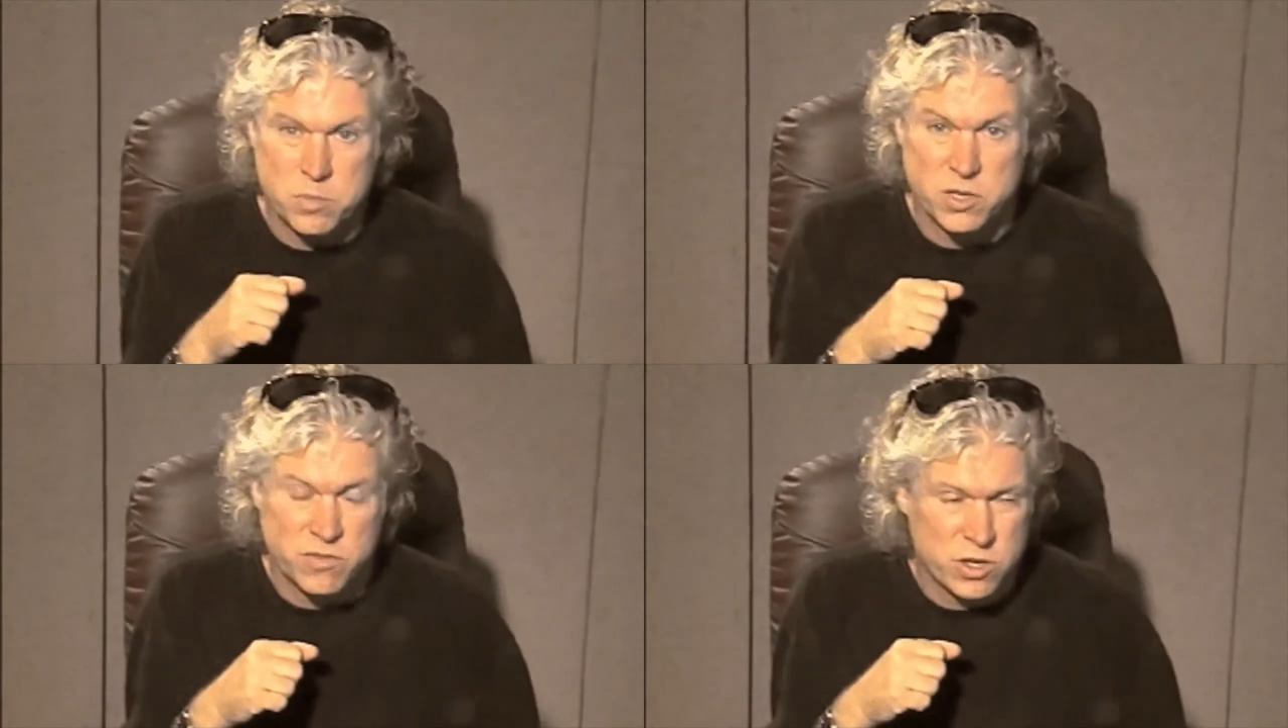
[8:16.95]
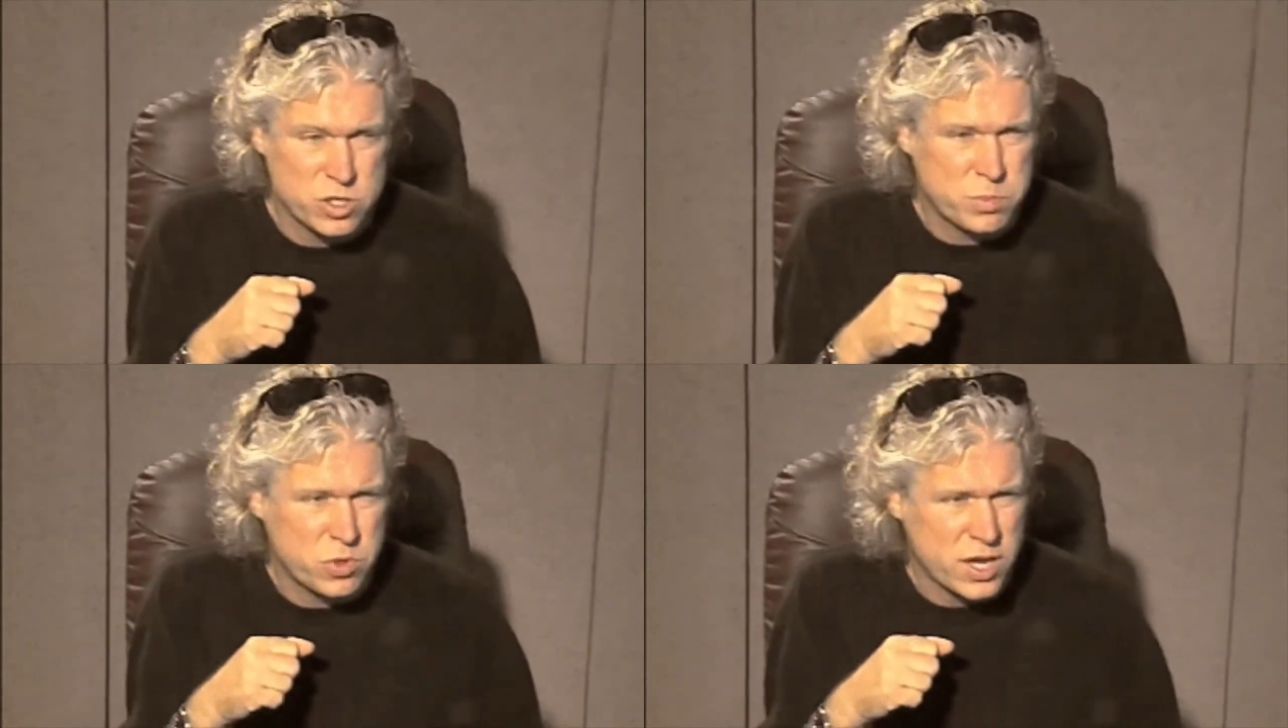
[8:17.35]
and being very
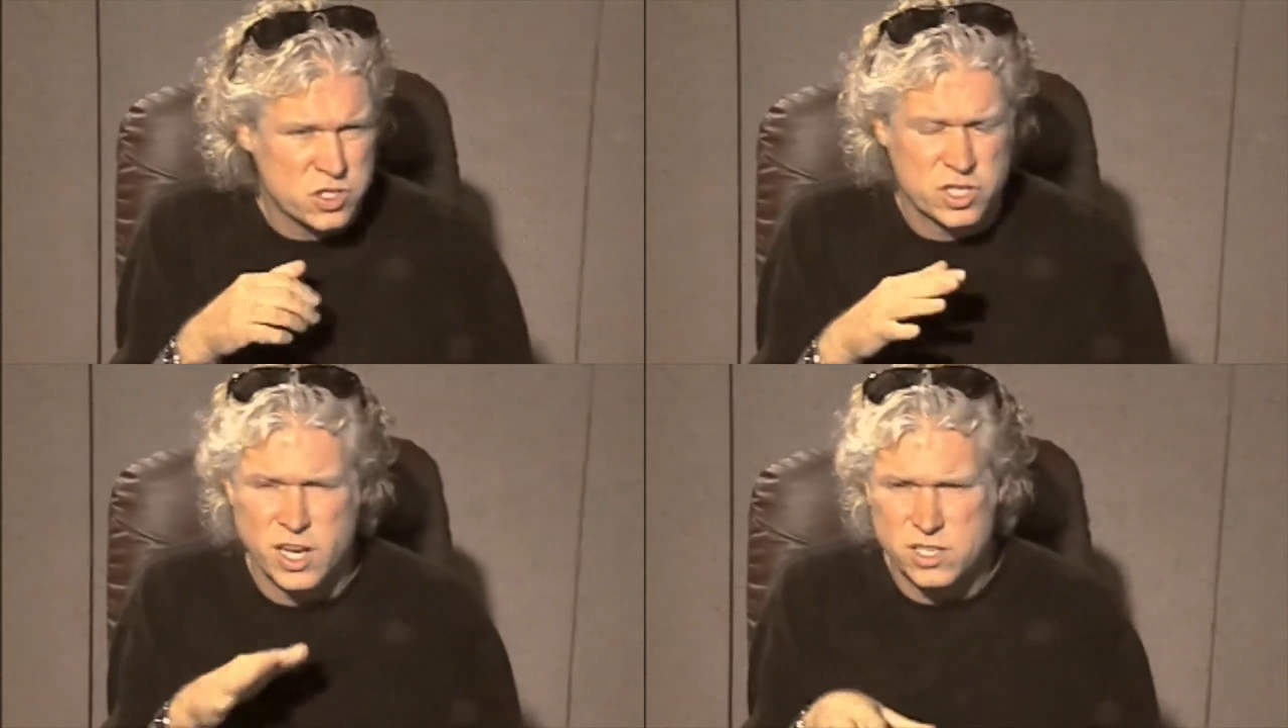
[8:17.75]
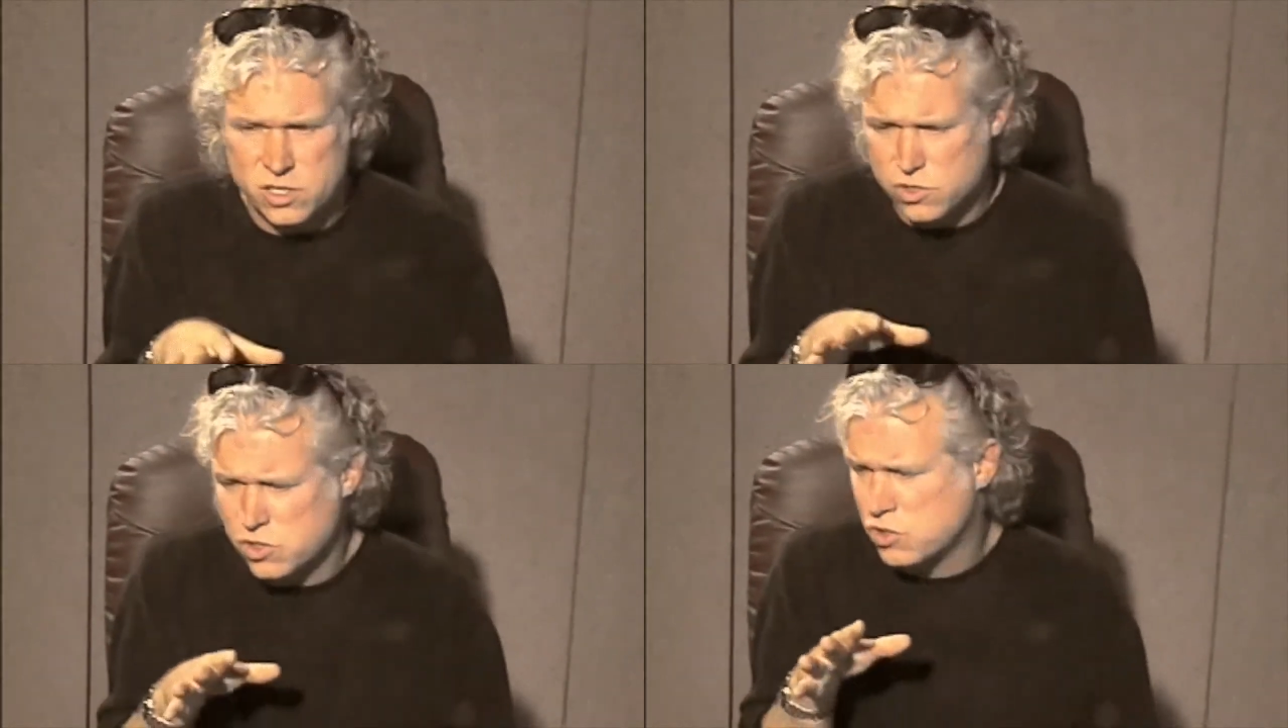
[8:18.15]
depressed, and I
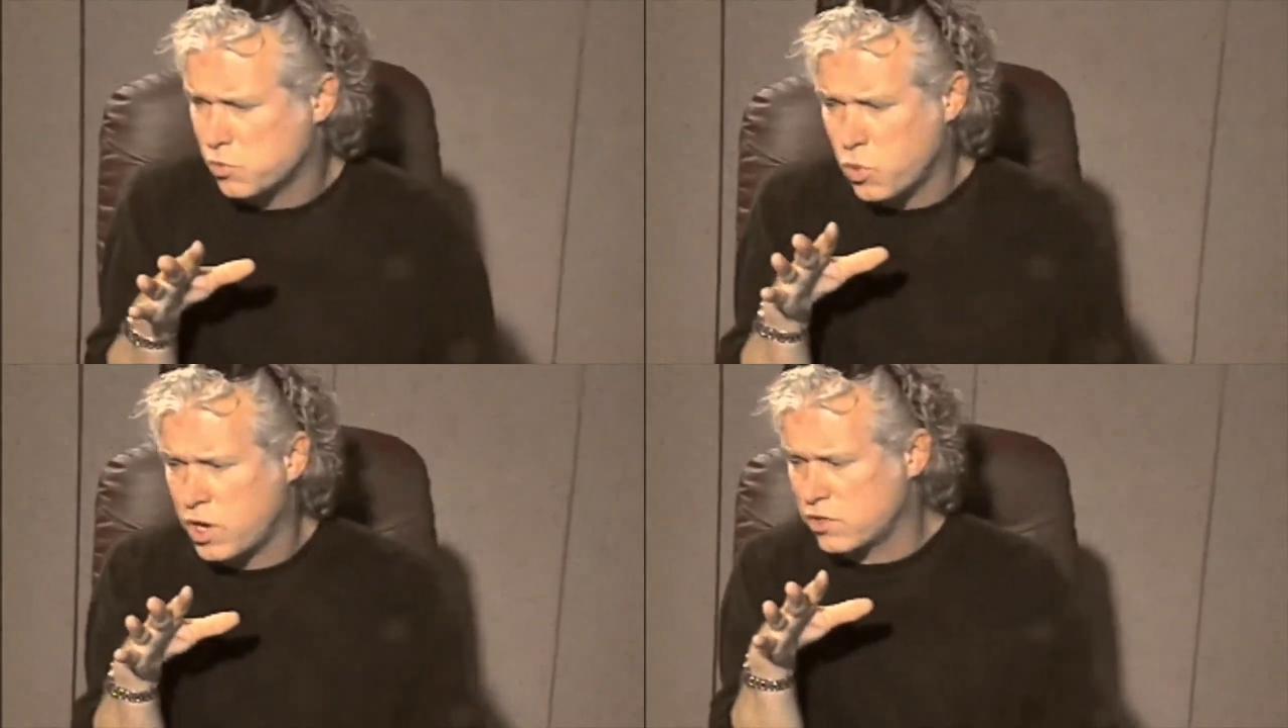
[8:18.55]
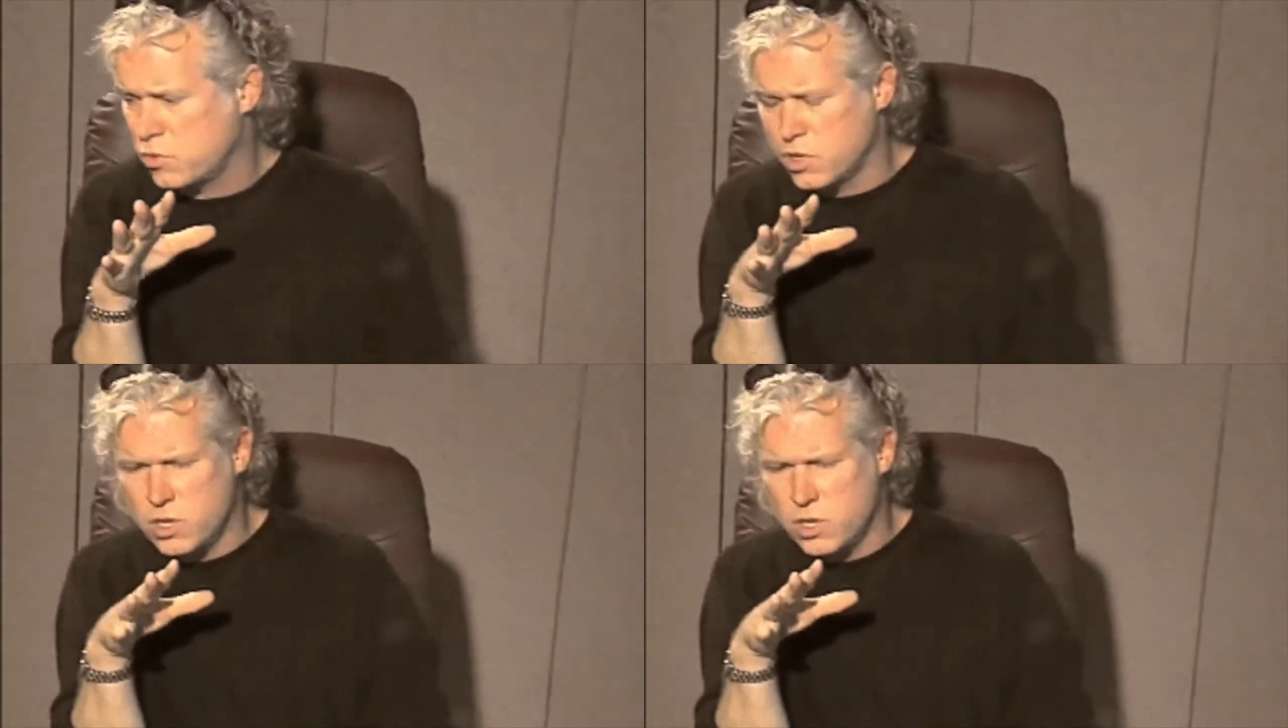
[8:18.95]
didn't want to